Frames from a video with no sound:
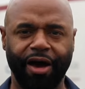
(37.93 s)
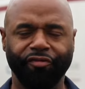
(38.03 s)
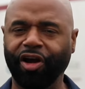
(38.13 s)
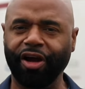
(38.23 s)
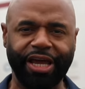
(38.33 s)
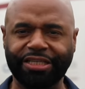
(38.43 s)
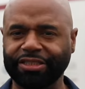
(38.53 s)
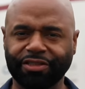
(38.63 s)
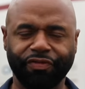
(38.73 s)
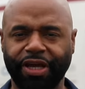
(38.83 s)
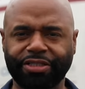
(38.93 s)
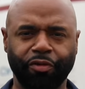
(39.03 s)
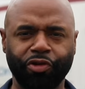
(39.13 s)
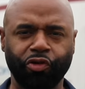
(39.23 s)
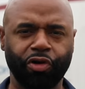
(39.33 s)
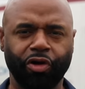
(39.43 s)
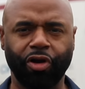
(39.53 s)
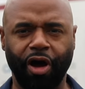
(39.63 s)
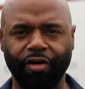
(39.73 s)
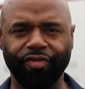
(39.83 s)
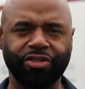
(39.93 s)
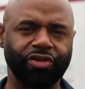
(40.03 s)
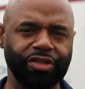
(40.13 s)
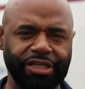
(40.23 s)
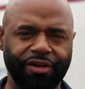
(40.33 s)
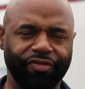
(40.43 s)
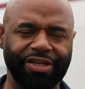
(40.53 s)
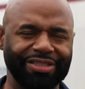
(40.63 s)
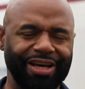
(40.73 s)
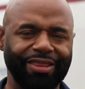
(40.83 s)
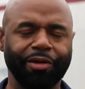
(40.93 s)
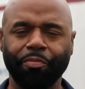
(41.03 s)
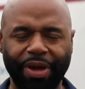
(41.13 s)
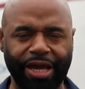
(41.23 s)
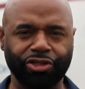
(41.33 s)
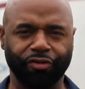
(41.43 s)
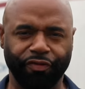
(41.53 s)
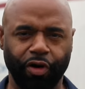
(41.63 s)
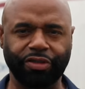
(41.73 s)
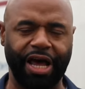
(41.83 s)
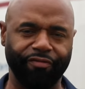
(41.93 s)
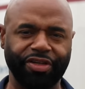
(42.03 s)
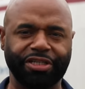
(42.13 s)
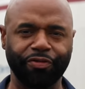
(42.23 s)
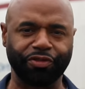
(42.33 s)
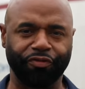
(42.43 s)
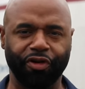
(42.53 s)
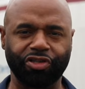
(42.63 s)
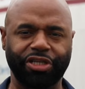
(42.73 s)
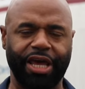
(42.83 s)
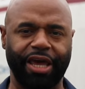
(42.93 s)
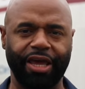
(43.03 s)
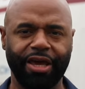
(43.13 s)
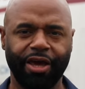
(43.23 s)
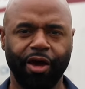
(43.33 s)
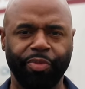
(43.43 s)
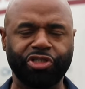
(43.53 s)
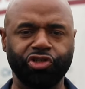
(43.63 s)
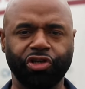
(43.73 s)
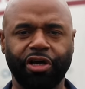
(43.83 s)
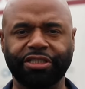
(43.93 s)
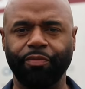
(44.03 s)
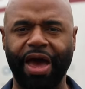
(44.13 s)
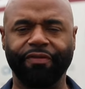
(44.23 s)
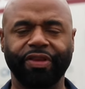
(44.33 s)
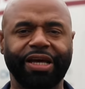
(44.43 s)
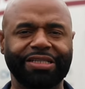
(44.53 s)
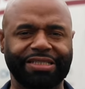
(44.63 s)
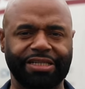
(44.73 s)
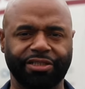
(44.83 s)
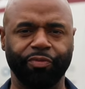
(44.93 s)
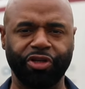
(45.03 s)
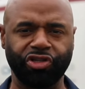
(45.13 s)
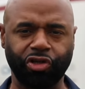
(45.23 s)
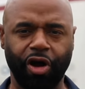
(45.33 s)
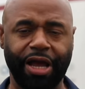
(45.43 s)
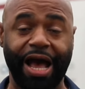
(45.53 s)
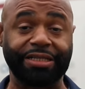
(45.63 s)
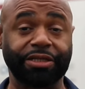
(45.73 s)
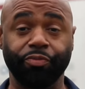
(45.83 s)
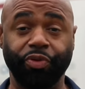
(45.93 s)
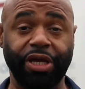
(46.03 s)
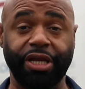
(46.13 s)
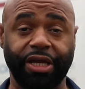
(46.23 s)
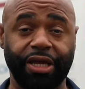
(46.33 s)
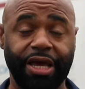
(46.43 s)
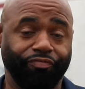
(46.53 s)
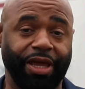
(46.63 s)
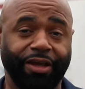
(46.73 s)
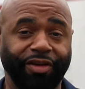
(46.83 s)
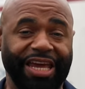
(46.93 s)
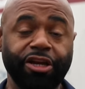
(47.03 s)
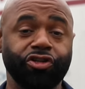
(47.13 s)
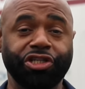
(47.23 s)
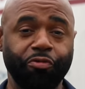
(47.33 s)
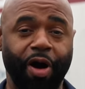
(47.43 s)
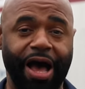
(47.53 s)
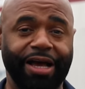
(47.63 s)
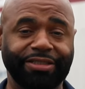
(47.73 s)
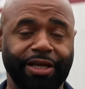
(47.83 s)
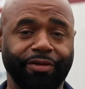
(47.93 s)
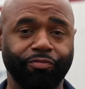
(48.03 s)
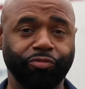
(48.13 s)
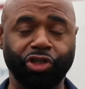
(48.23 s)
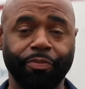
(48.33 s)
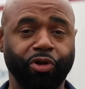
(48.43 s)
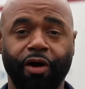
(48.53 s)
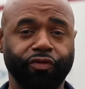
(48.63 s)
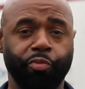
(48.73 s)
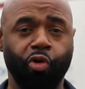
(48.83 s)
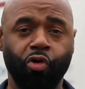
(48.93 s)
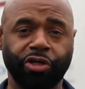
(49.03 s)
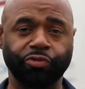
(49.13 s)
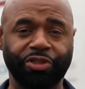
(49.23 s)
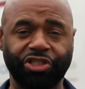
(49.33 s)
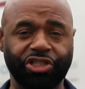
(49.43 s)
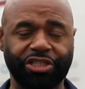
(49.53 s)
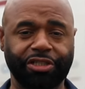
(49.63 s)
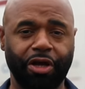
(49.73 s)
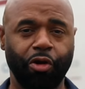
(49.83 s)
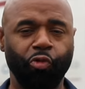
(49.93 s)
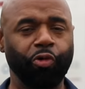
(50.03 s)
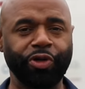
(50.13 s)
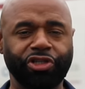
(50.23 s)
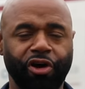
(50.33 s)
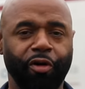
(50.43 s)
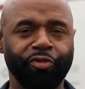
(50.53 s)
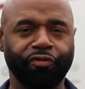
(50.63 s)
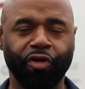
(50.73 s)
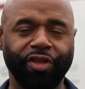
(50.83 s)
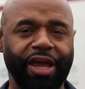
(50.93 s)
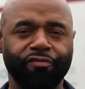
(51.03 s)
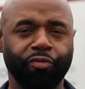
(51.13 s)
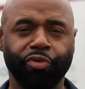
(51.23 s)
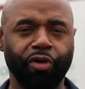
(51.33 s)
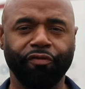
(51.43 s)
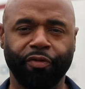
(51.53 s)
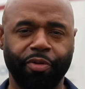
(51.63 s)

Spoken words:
variations of things they were doing on offense, on defense. Nothing major, folks. Obviously, it was the first day. But you saw some athleticism, and you saw guys competing. I think energy-wise, that jumped off the boards was just what we saw before they even broke for